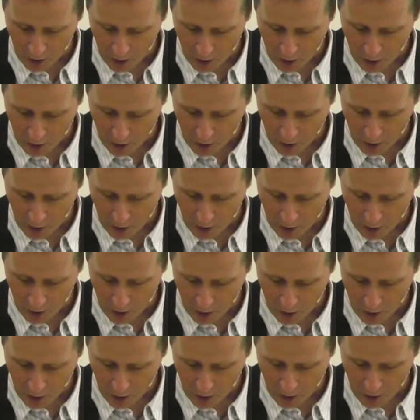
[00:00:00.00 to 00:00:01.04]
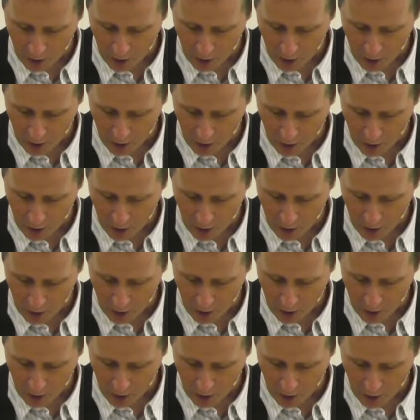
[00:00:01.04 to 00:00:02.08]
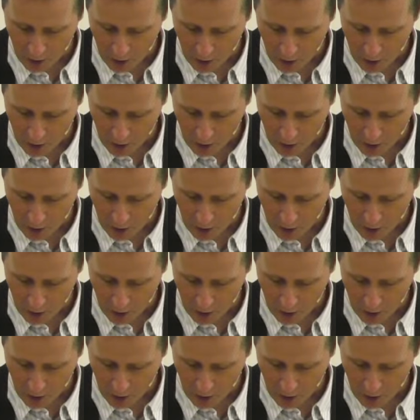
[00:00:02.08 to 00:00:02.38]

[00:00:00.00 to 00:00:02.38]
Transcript: (no one is talking)